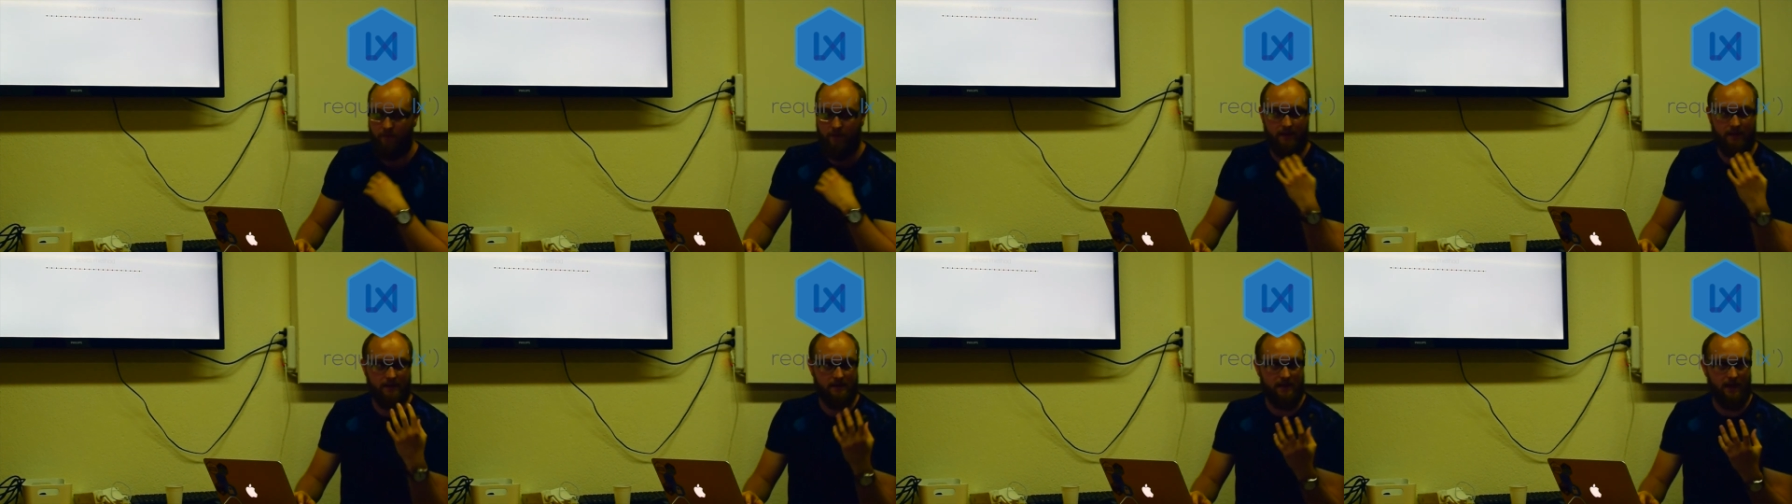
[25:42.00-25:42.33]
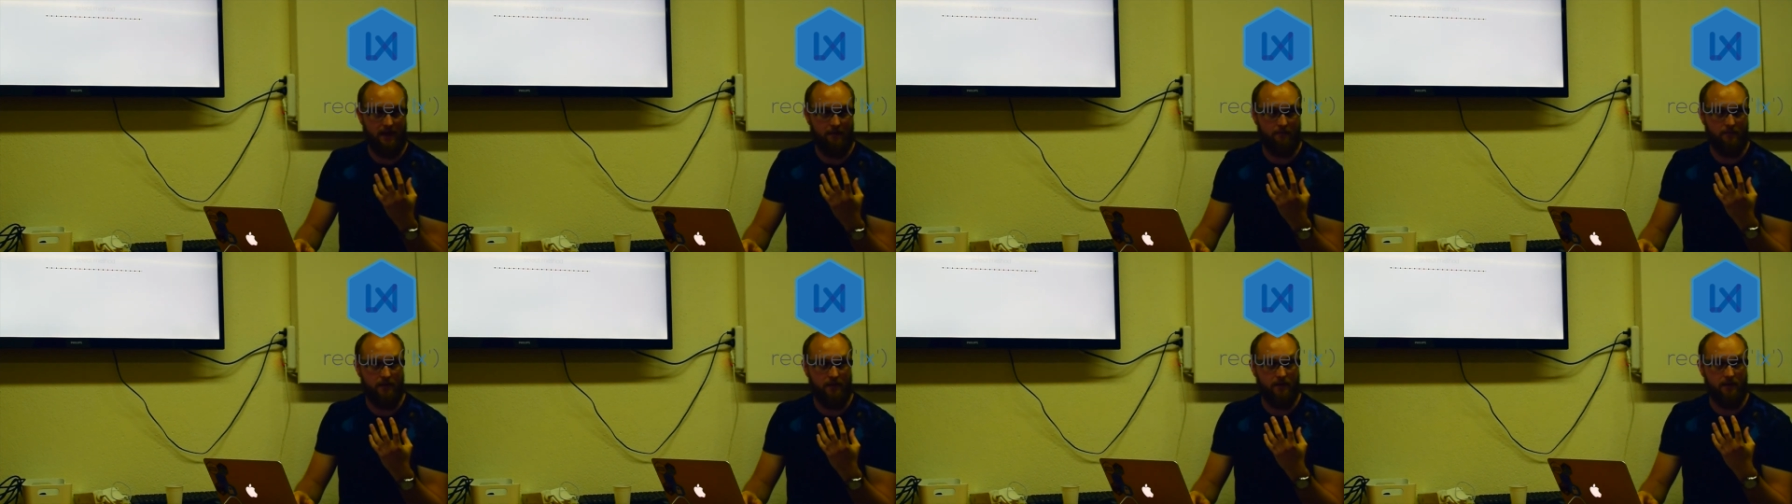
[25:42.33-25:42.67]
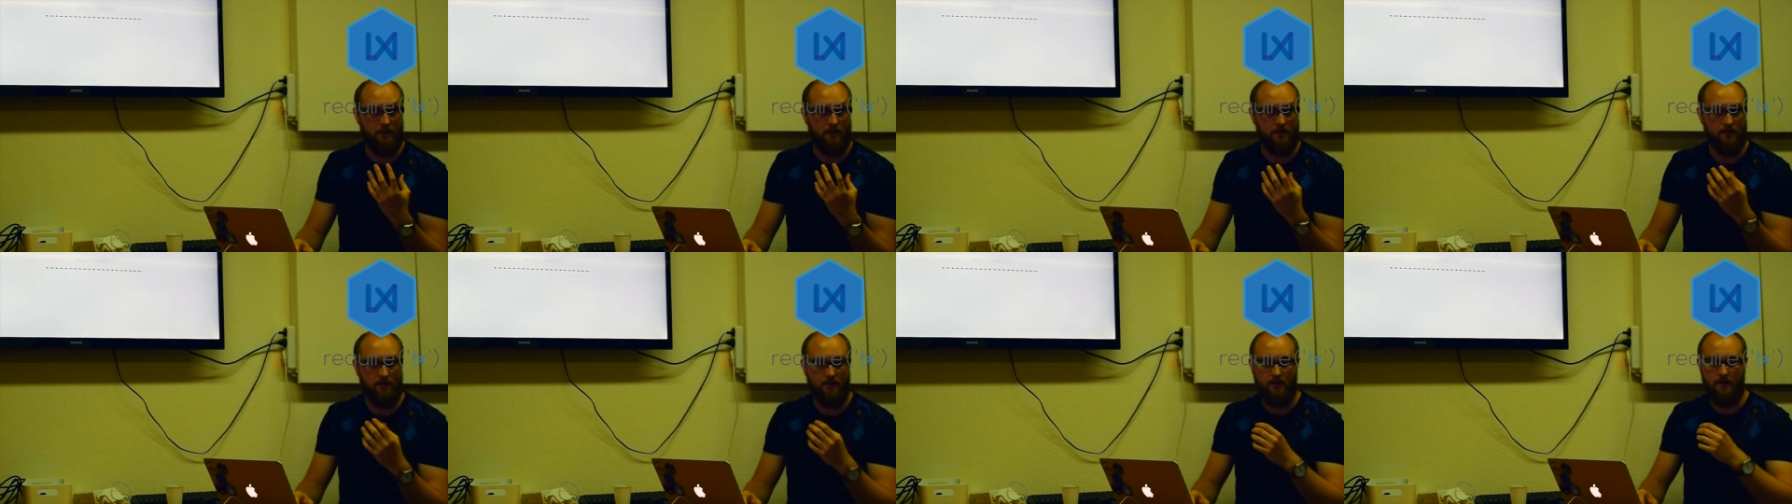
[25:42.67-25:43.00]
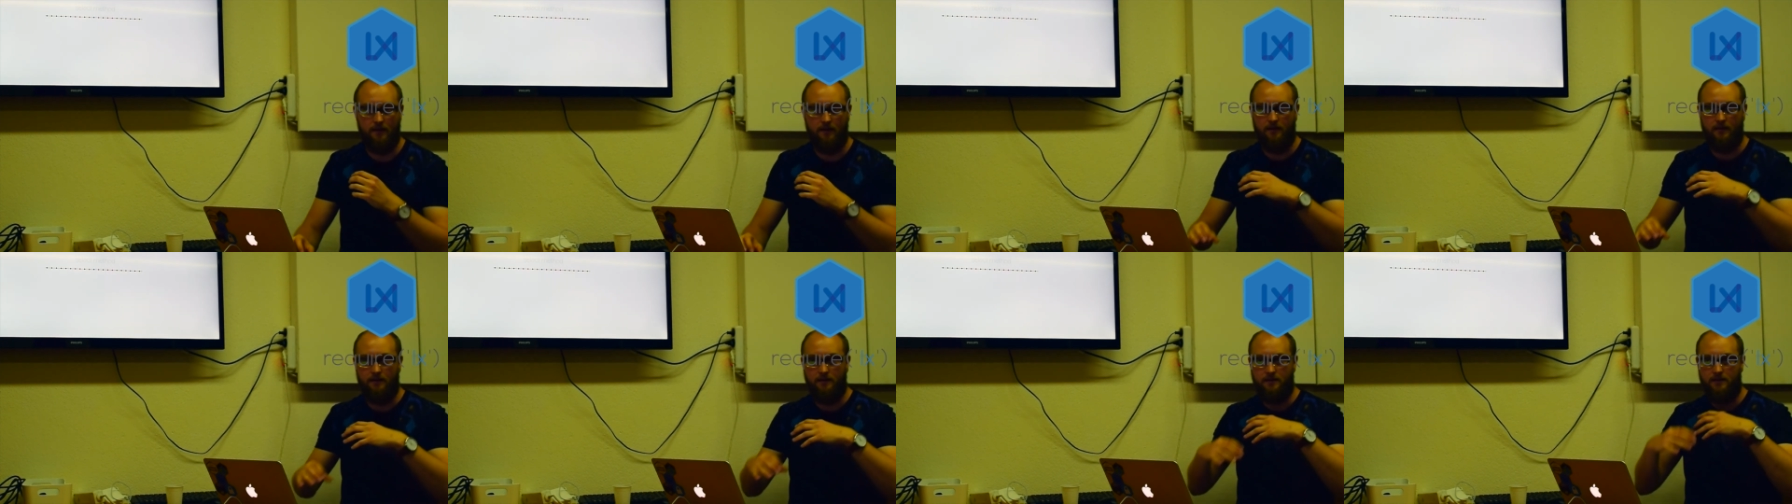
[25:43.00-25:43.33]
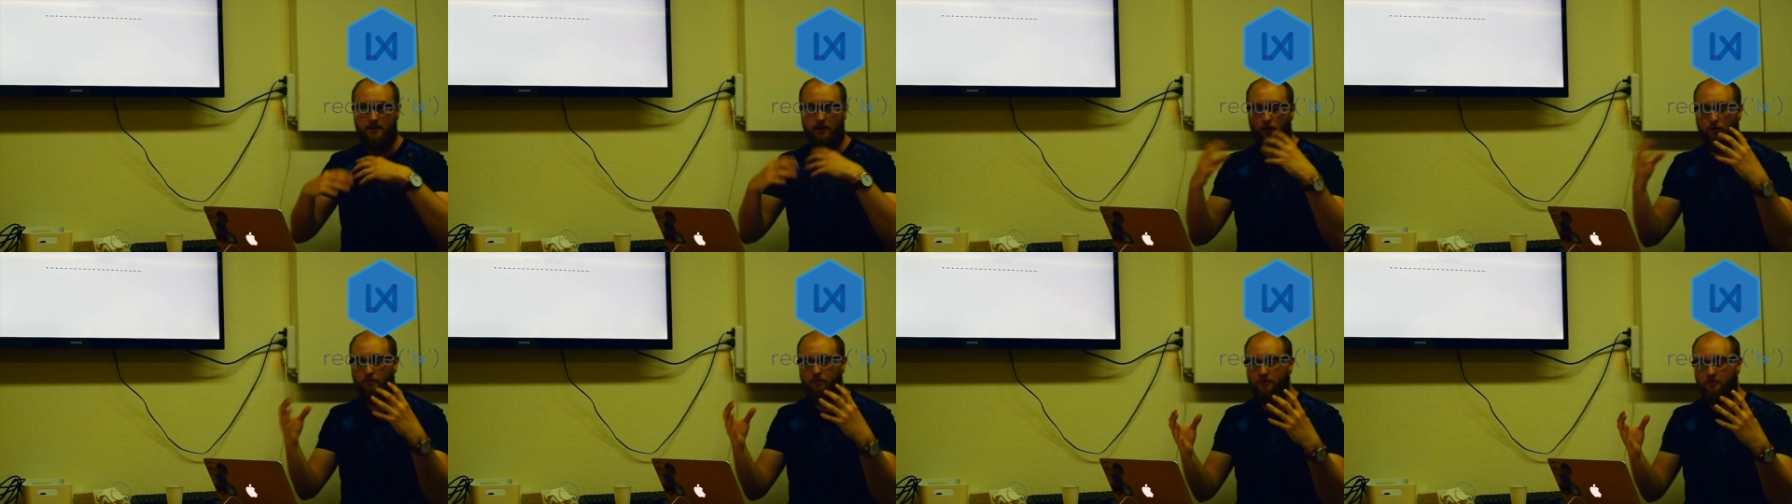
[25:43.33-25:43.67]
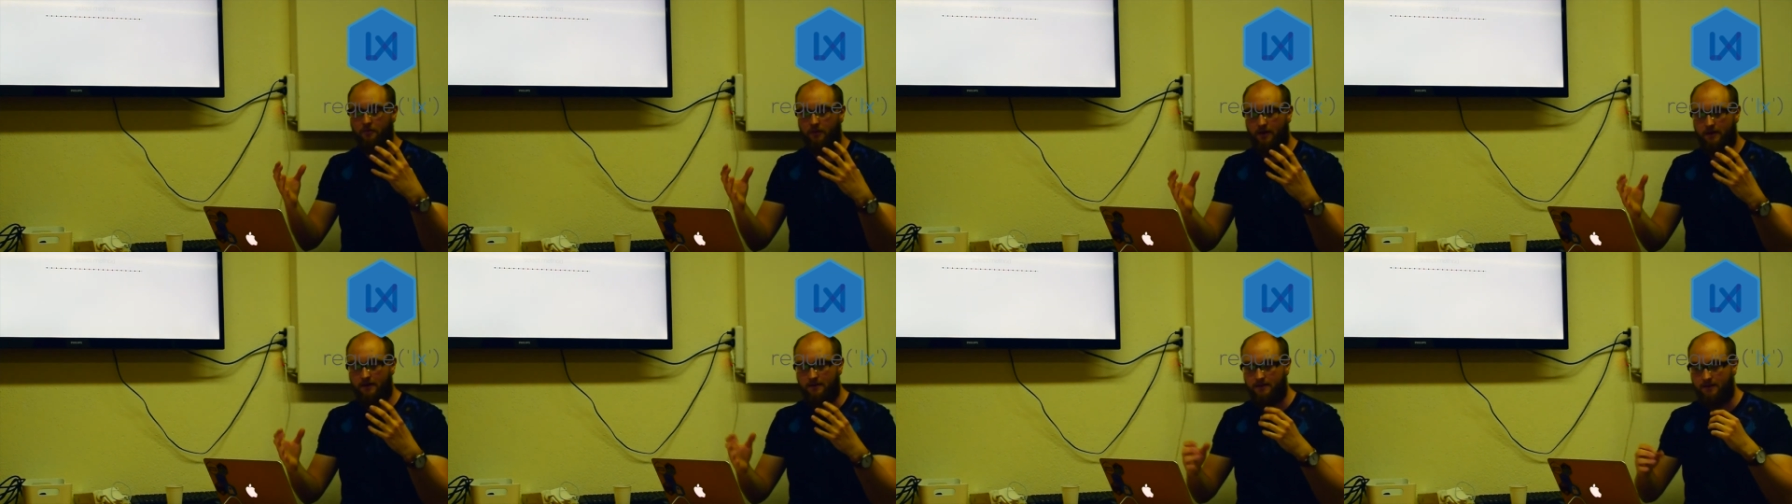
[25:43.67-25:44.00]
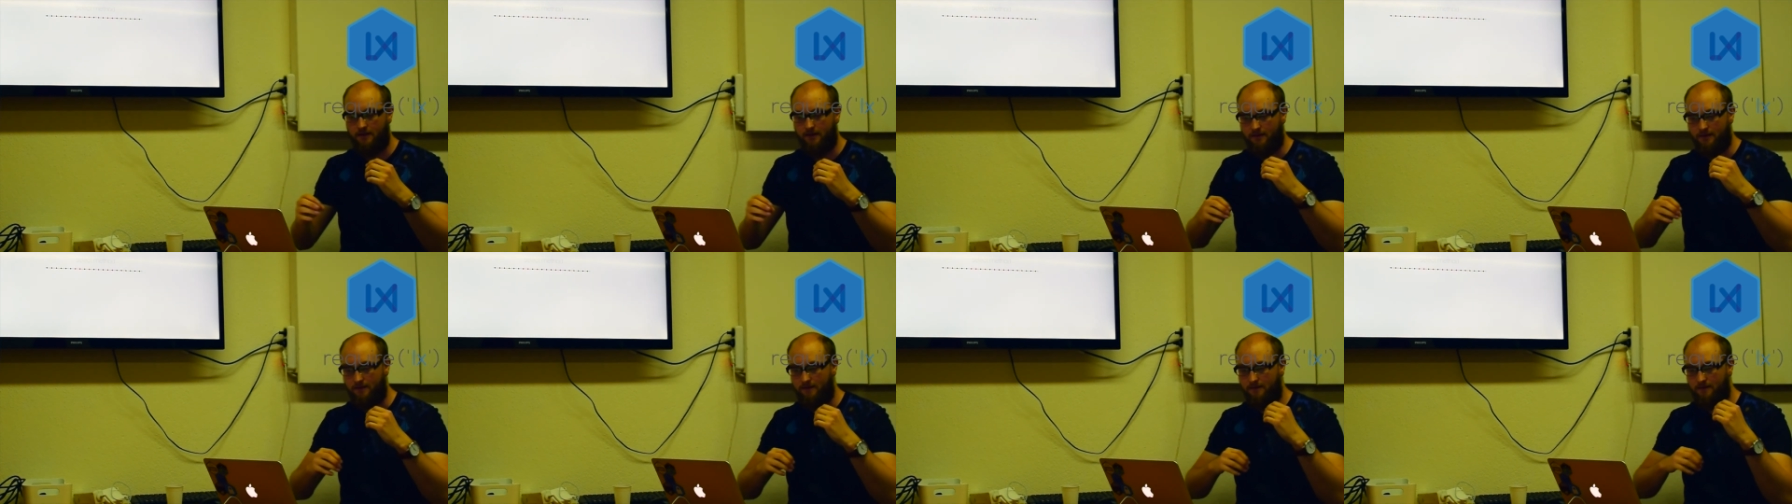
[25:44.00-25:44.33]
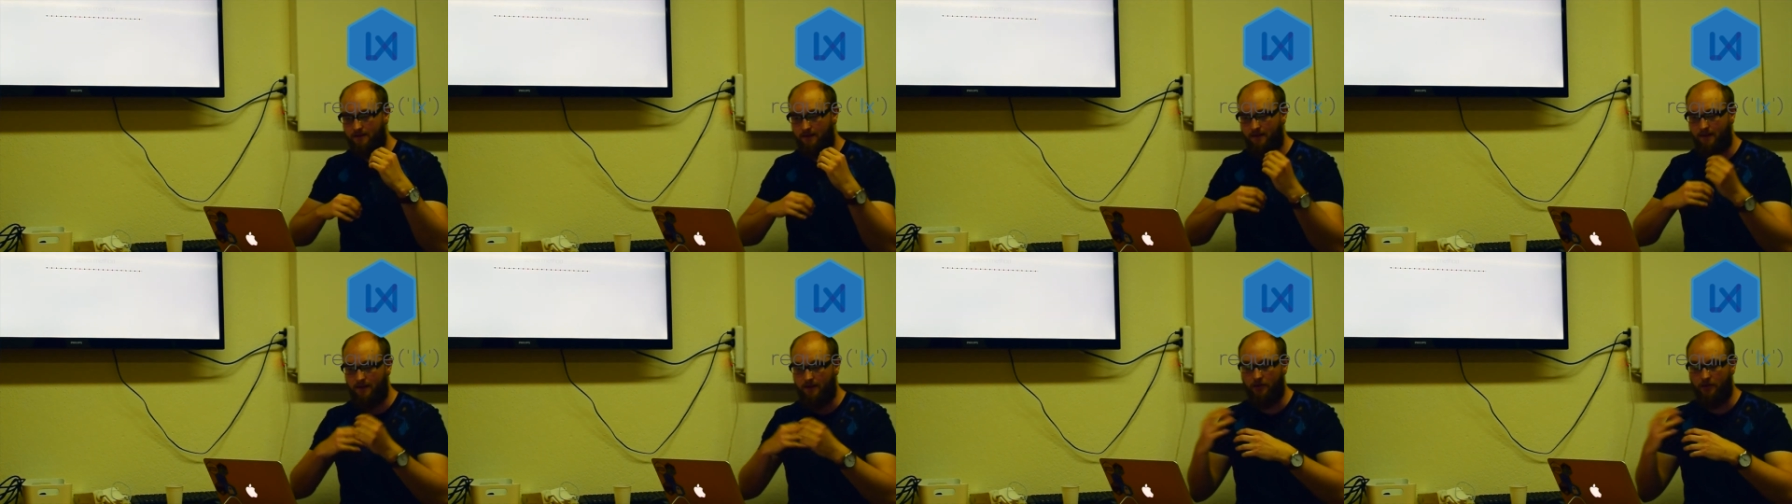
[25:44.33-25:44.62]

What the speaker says: things can be de-optimized because